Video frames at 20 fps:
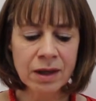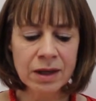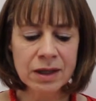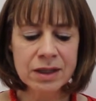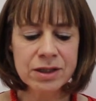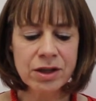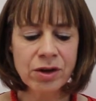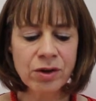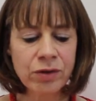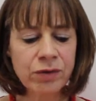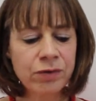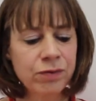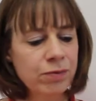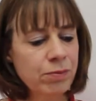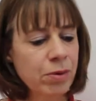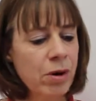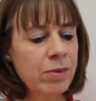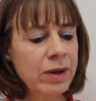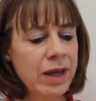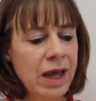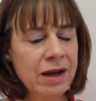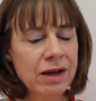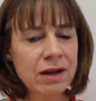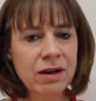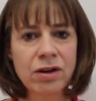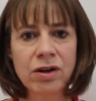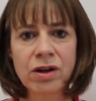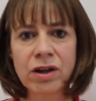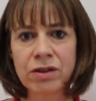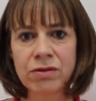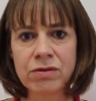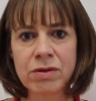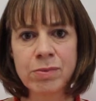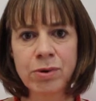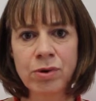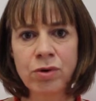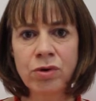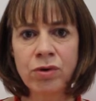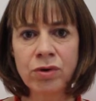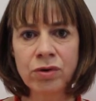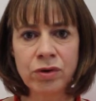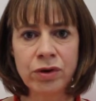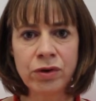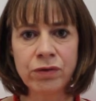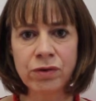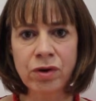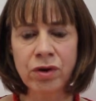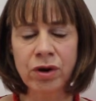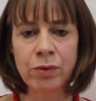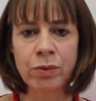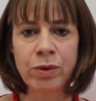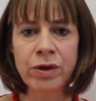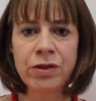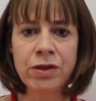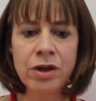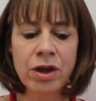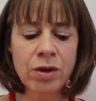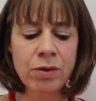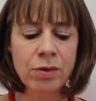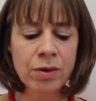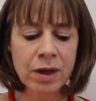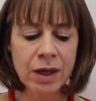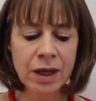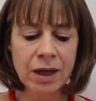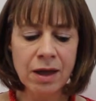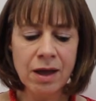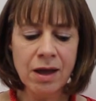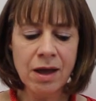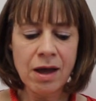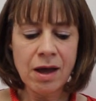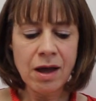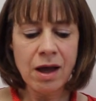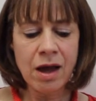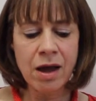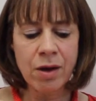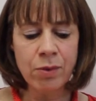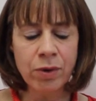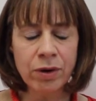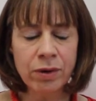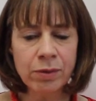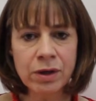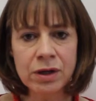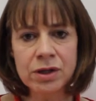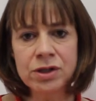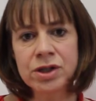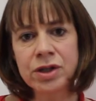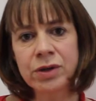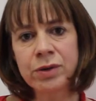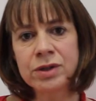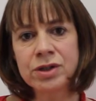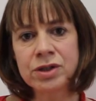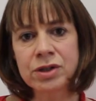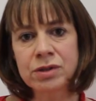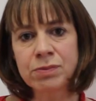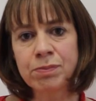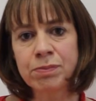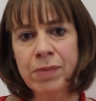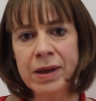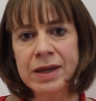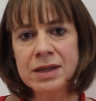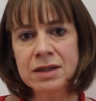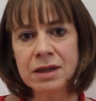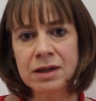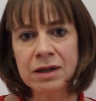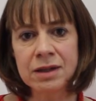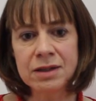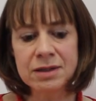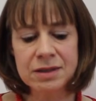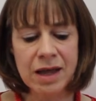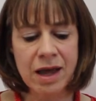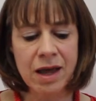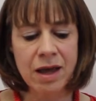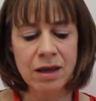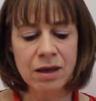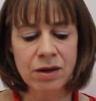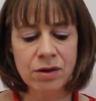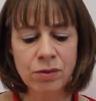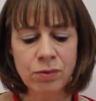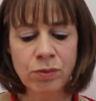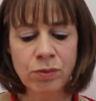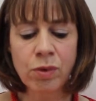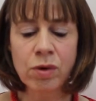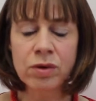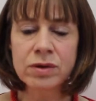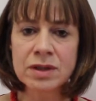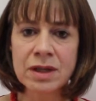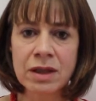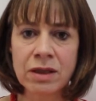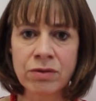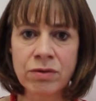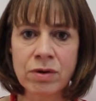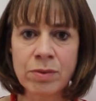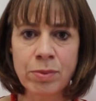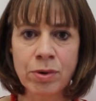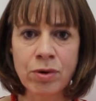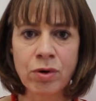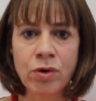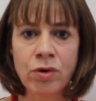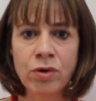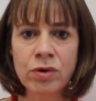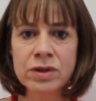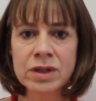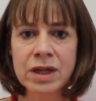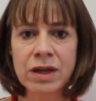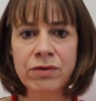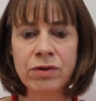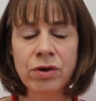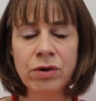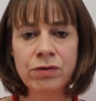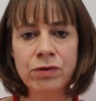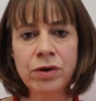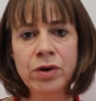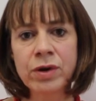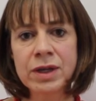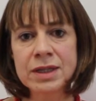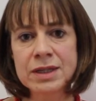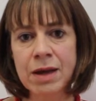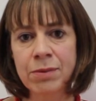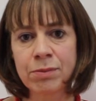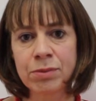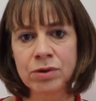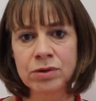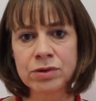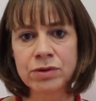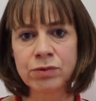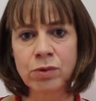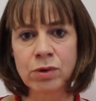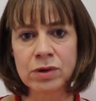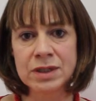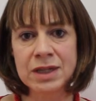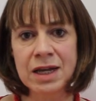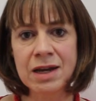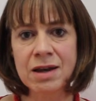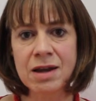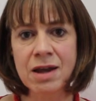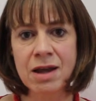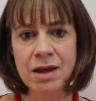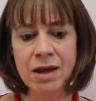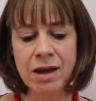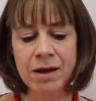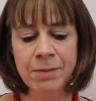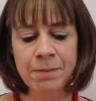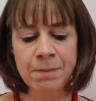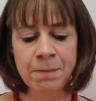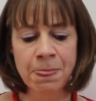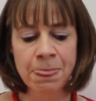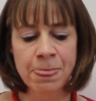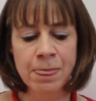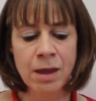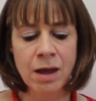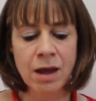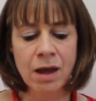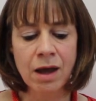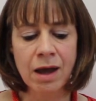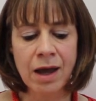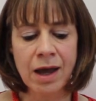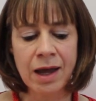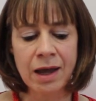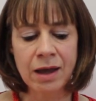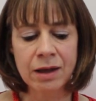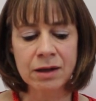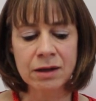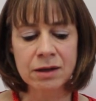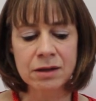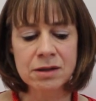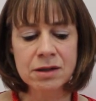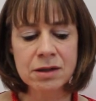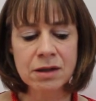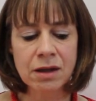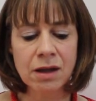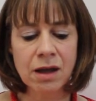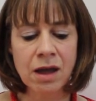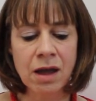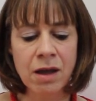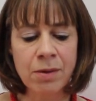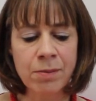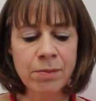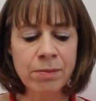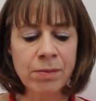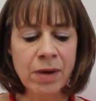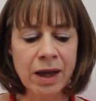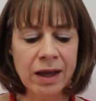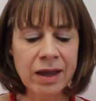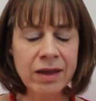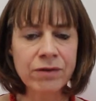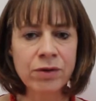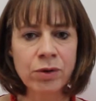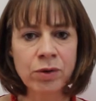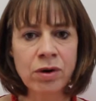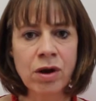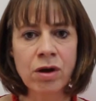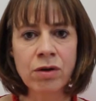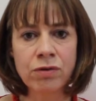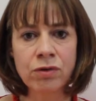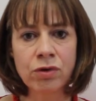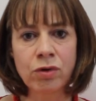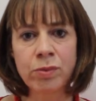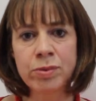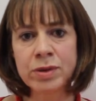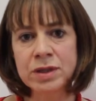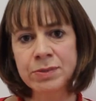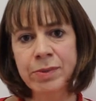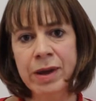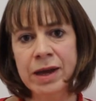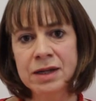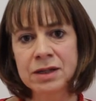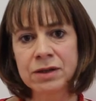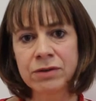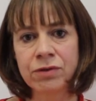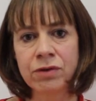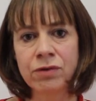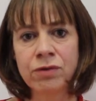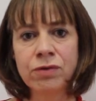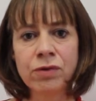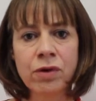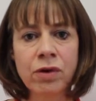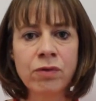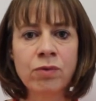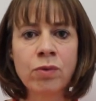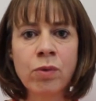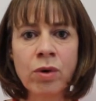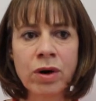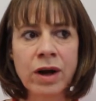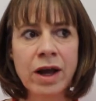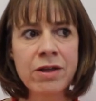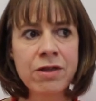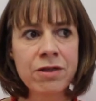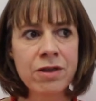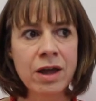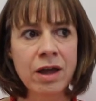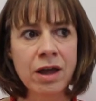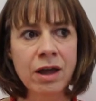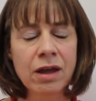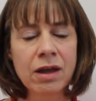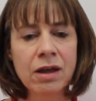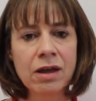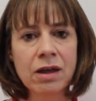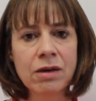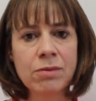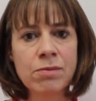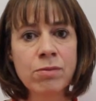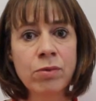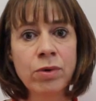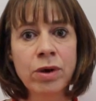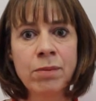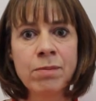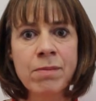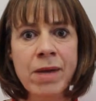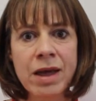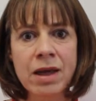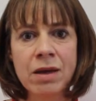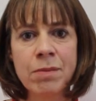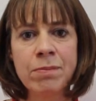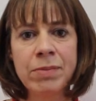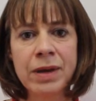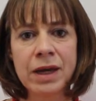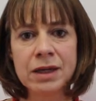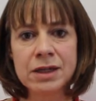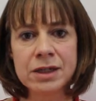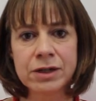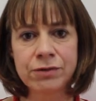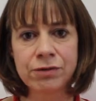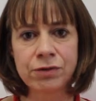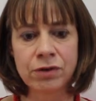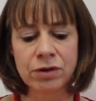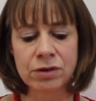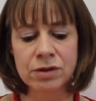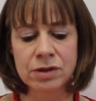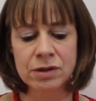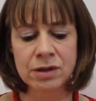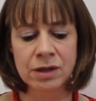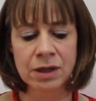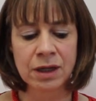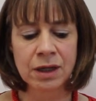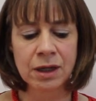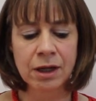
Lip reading: So you've probably had a look at the report or you've got it with you. What I'm going to do is just basically say what's in the report, give you a few examples of what's in here, and give you an overall perspective of what I think will make a bigger difference.